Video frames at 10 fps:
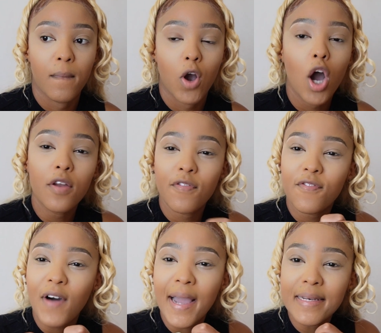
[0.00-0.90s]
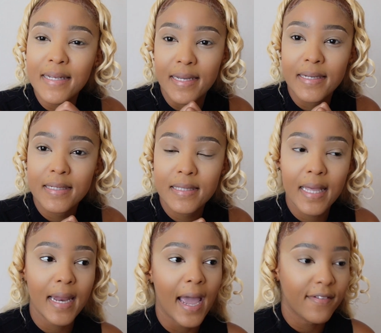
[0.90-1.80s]
confided,
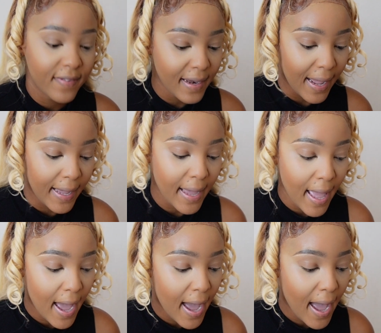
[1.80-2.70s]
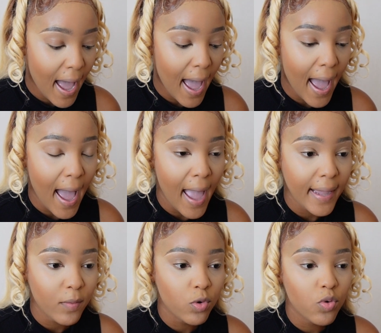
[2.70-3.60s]
that I feel like
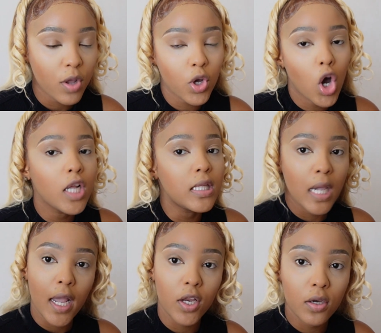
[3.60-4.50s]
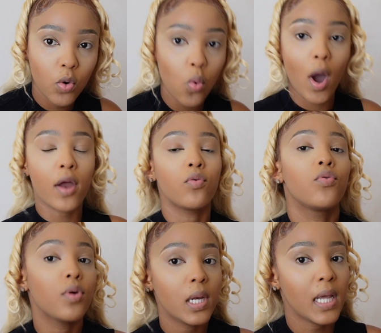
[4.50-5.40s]
I would rather contain who I
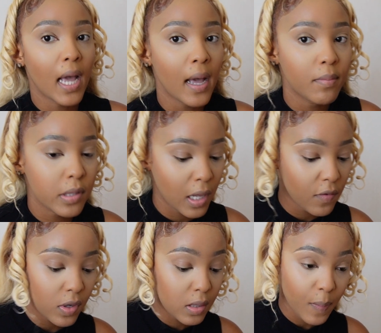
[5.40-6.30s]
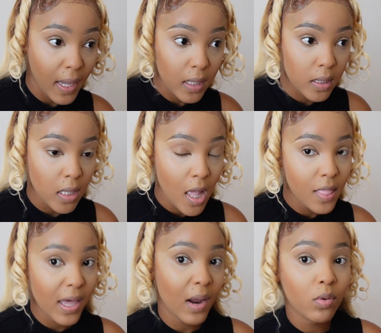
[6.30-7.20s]
really am. So every space
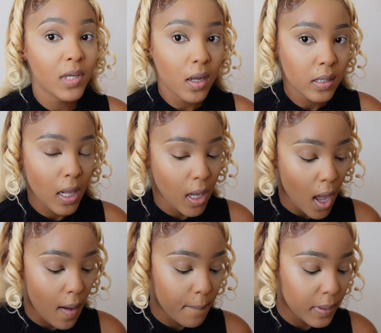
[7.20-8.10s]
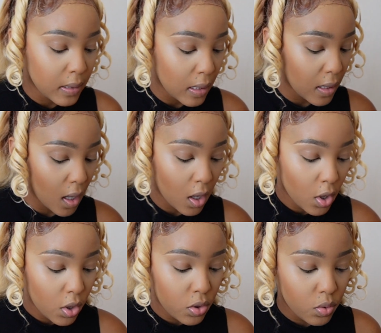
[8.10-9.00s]
that I will now take up, it's either
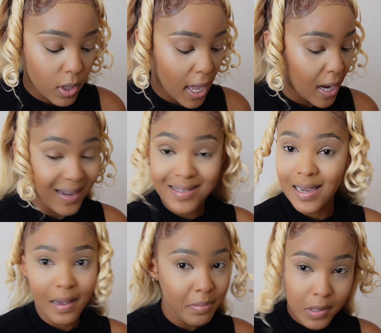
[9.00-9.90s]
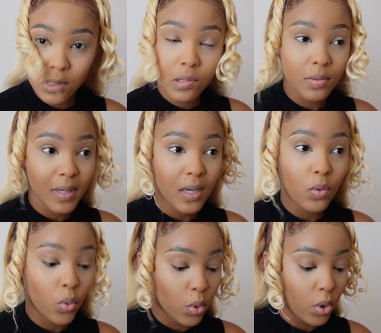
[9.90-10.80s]
you can adapt to me
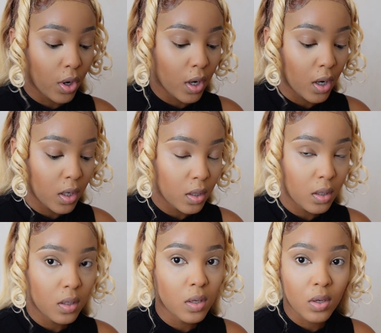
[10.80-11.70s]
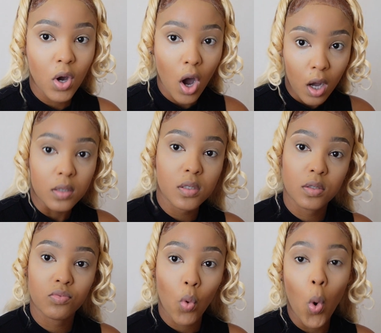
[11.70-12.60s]
or you
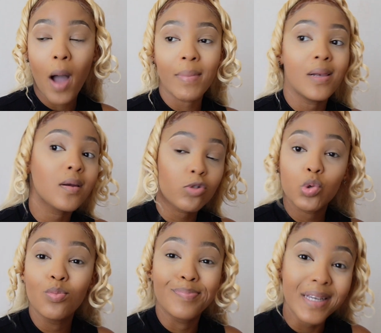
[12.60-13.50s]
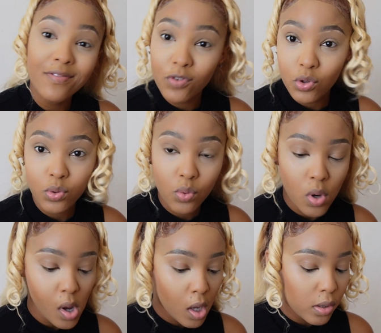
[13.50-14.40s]
can't, or I'm a little too big for you.
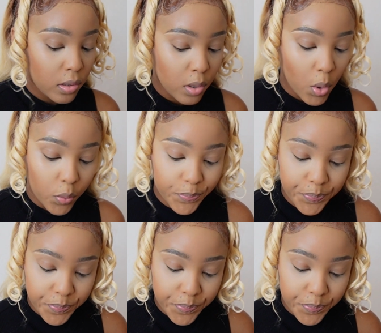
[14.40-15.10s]
So